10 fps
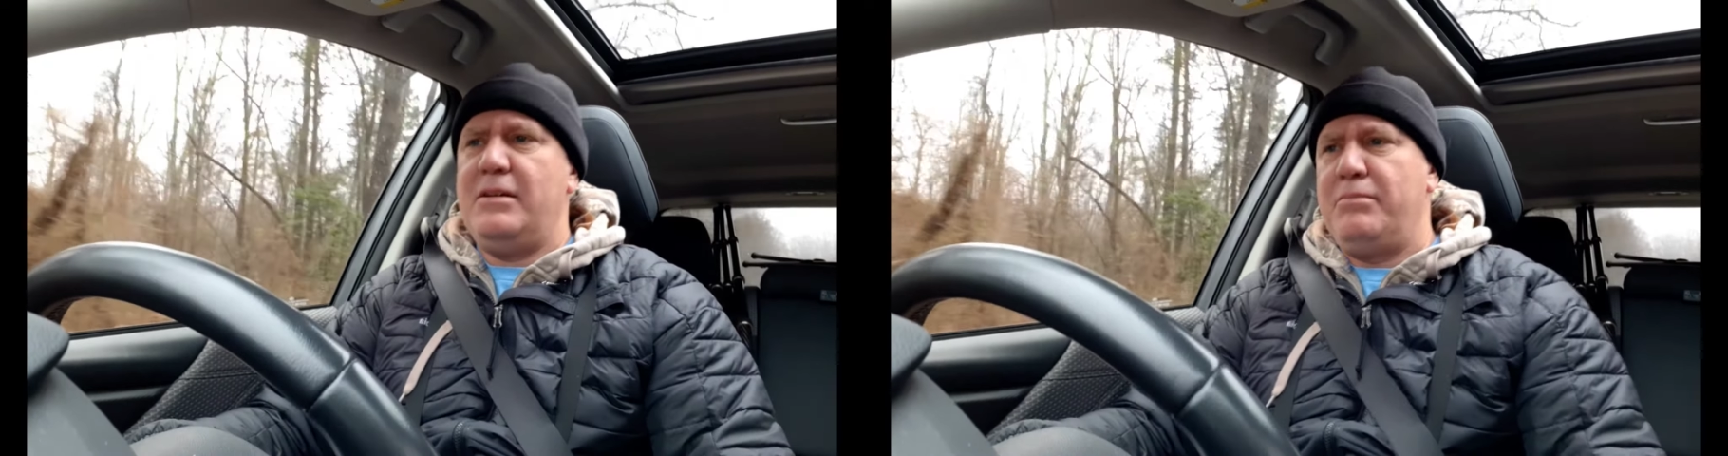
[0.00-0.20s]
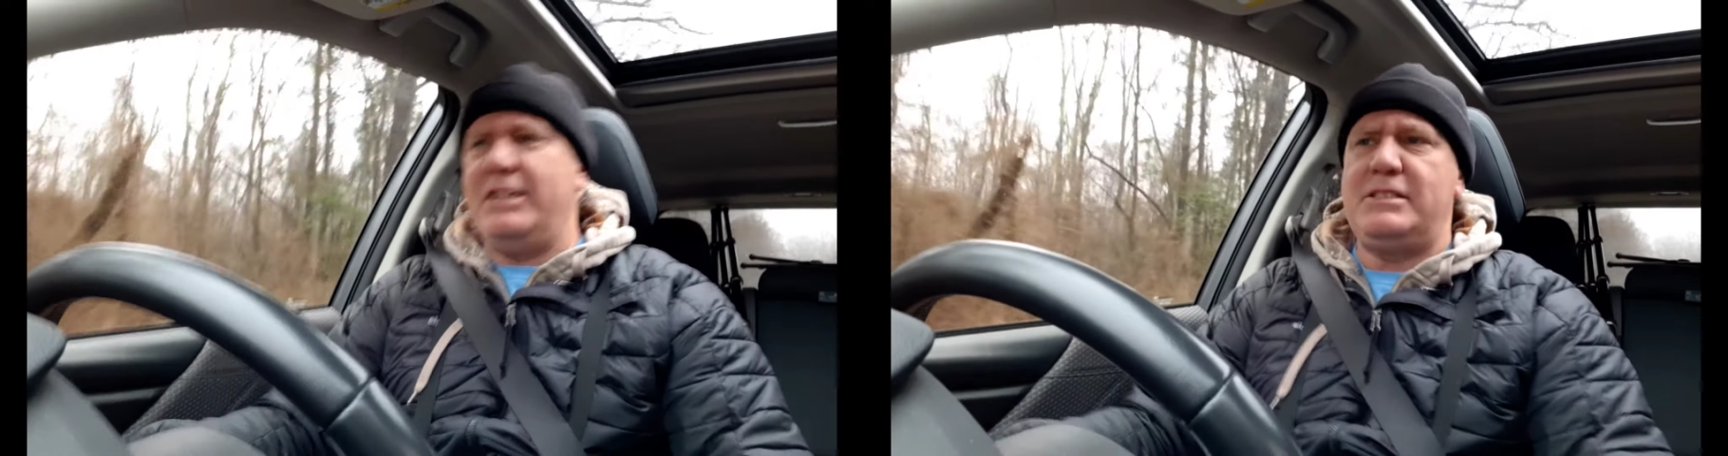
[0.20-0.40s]

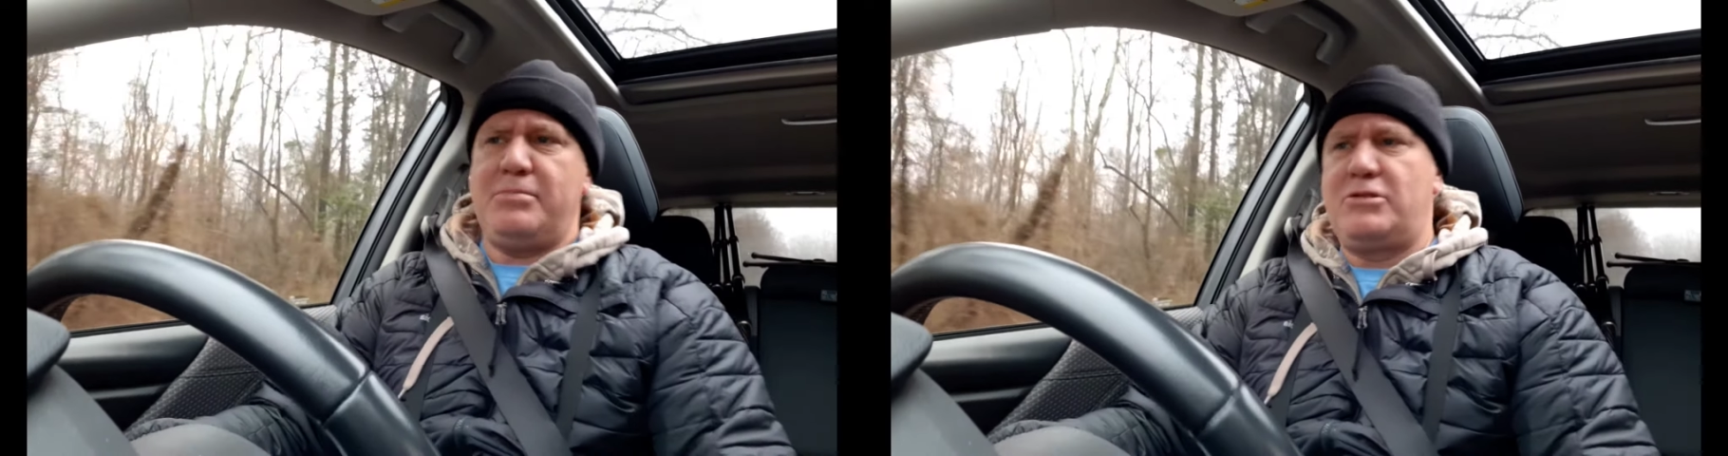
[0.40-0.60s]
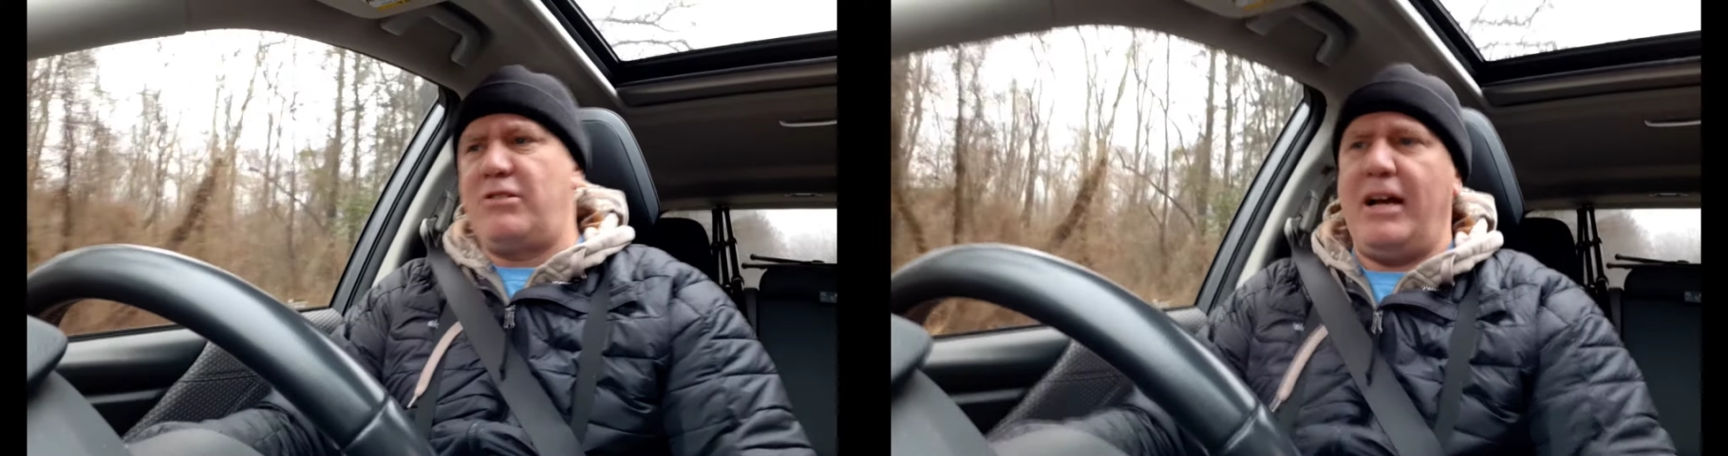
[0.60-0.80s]
Please
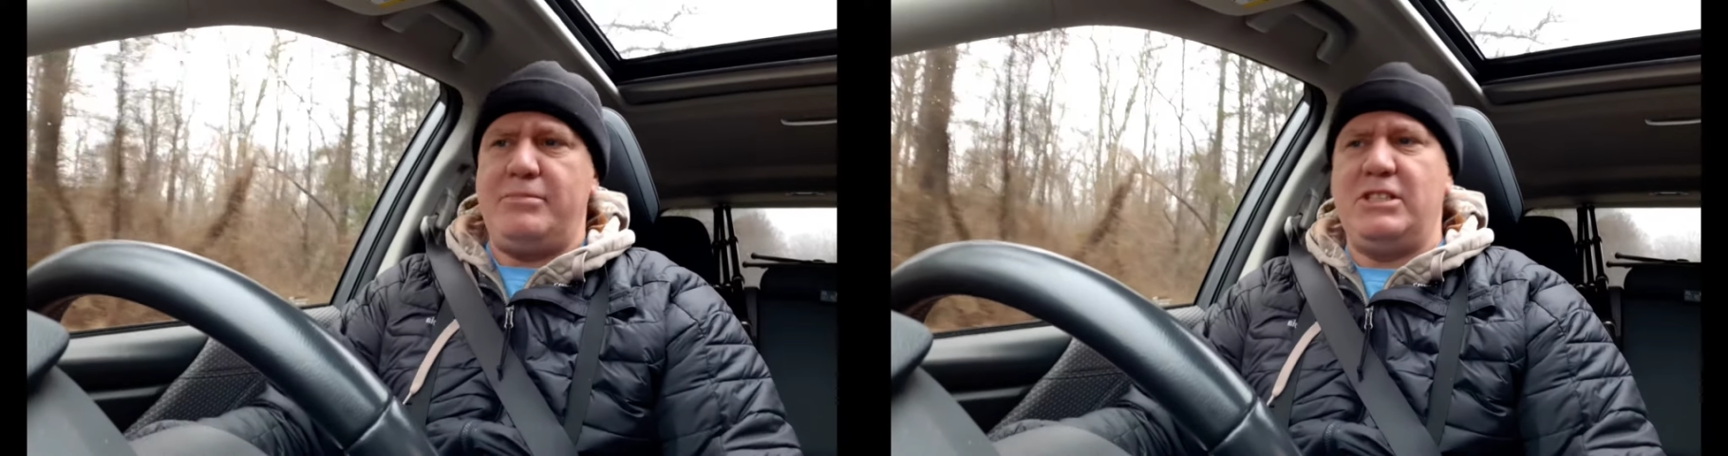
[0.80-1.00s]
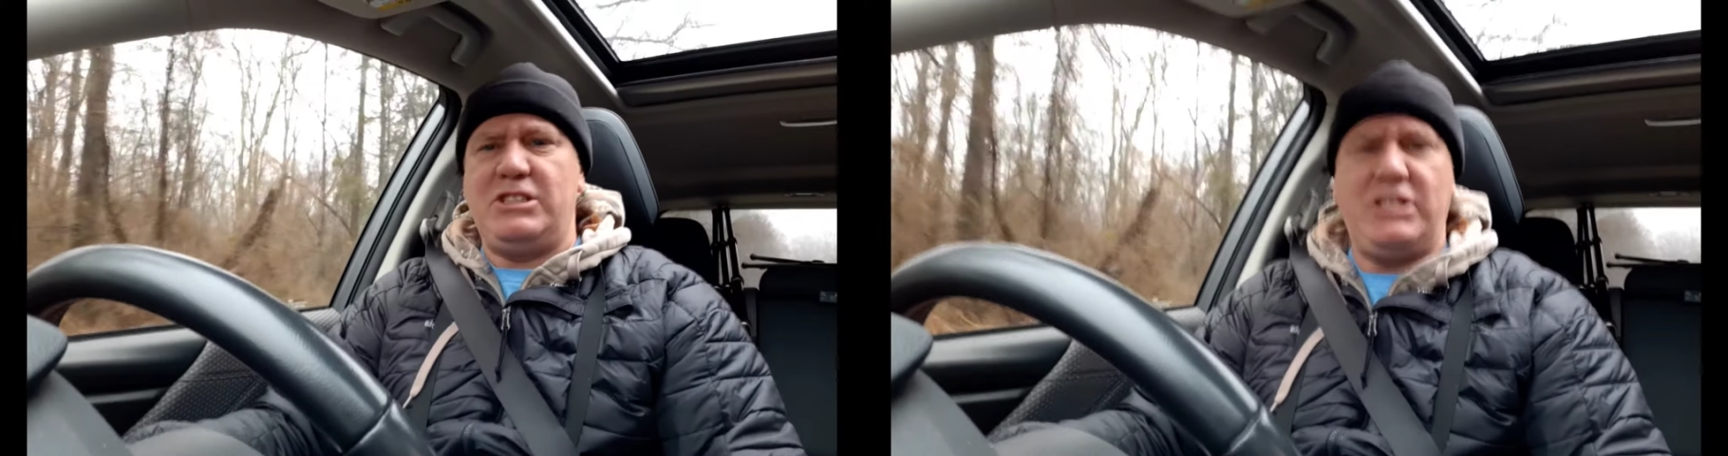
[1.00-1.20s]
subscribe
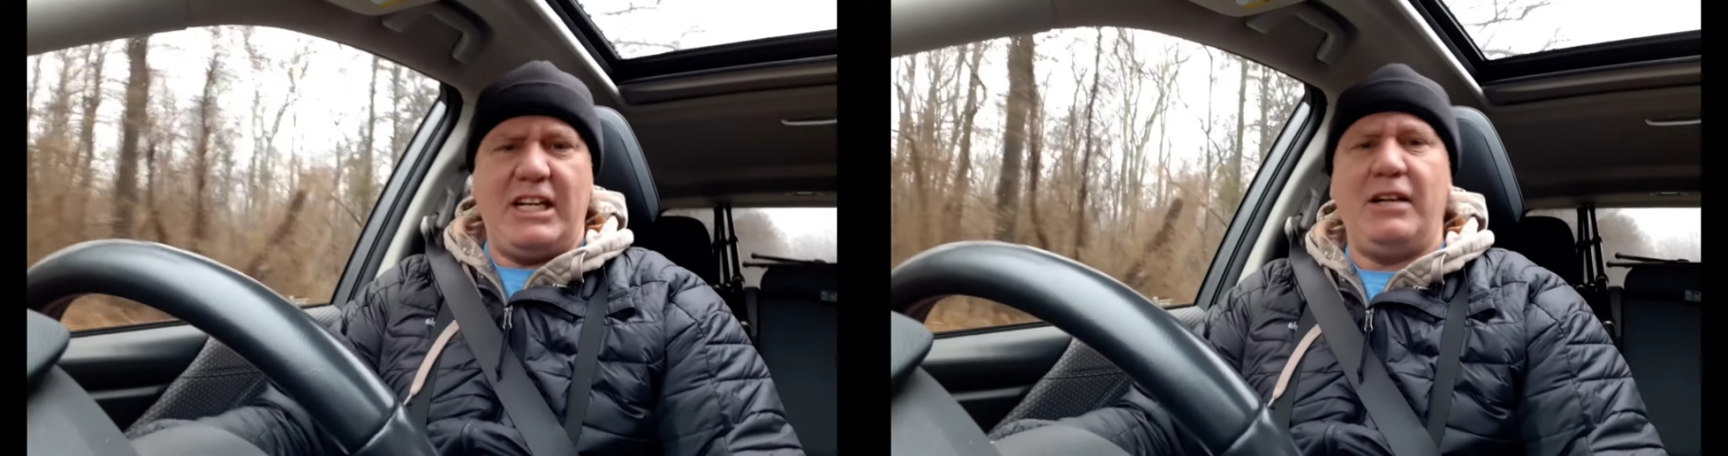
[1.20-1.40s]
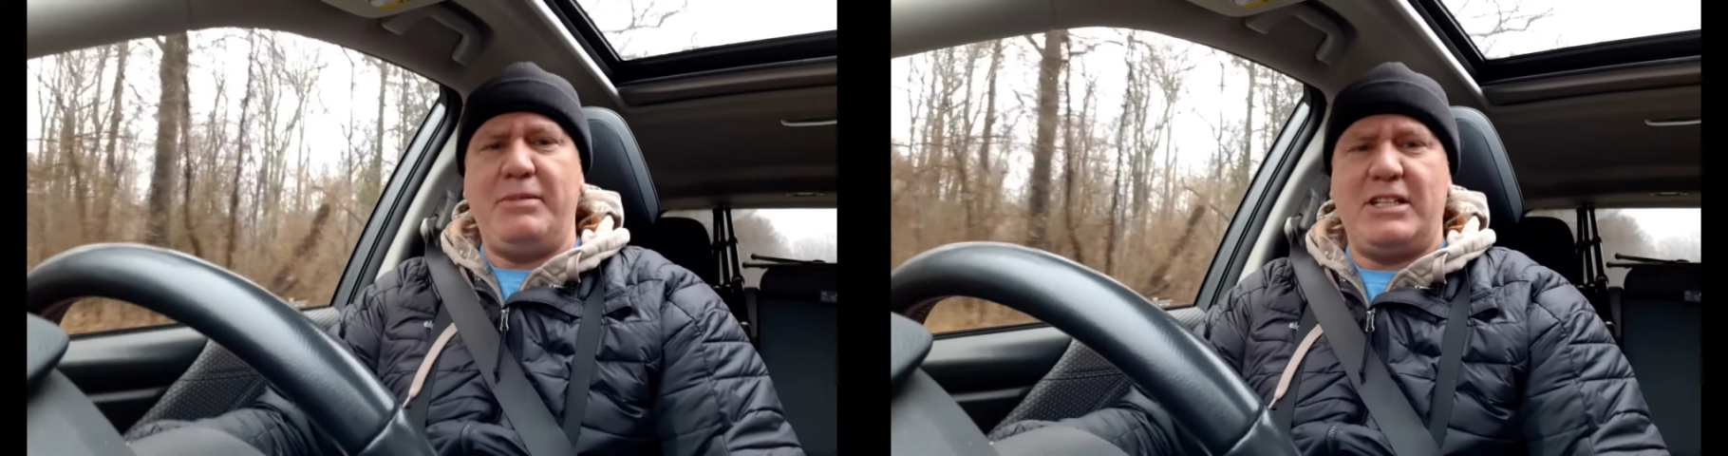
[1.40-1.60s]
to this
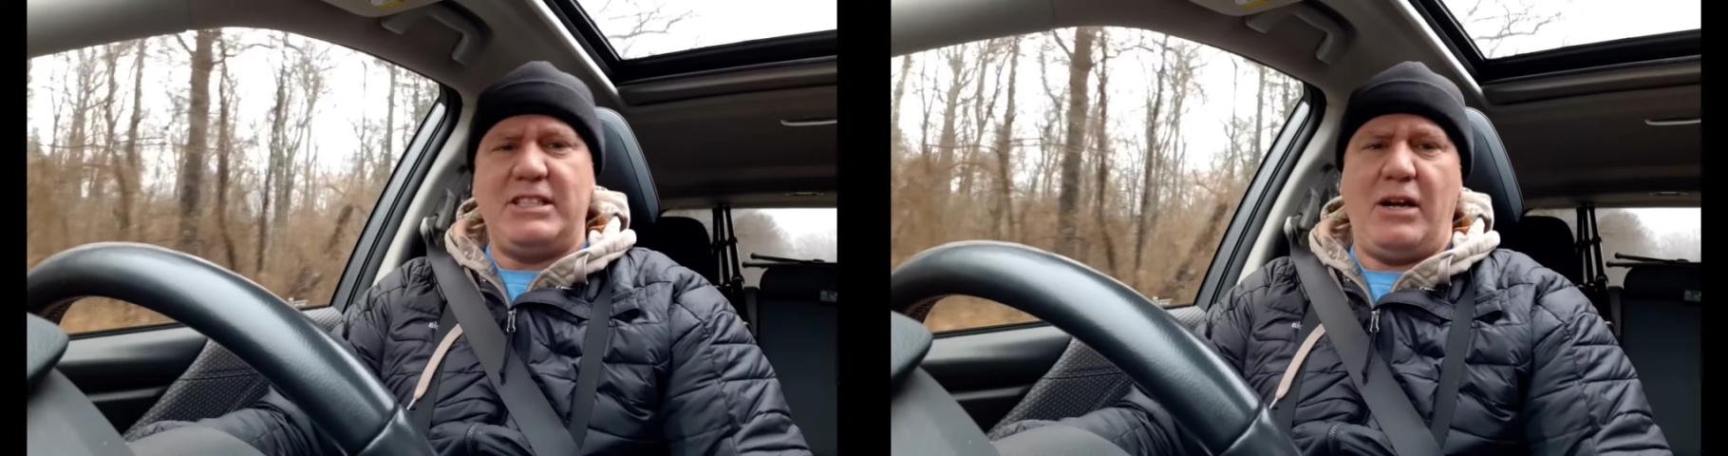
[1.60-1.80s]
channel because